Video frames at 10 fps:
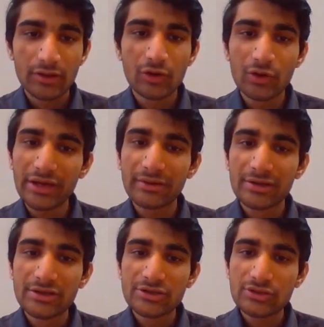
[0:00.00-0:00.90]
Okay,
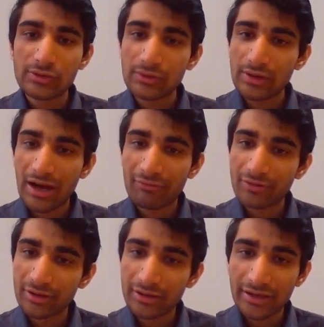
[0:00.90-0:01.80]
So
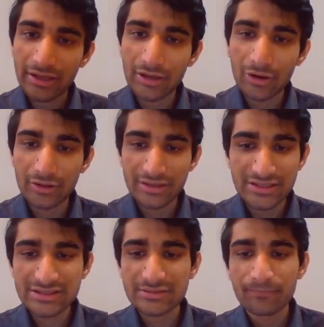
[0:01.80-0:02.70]
after clicking on
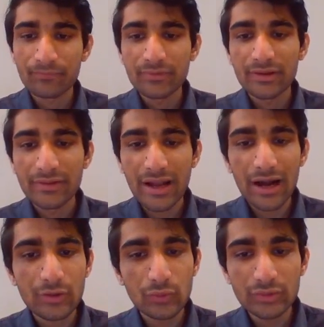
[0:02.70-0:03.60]
this, there
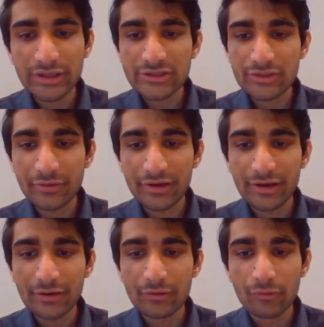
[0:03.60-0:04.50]
two things over here.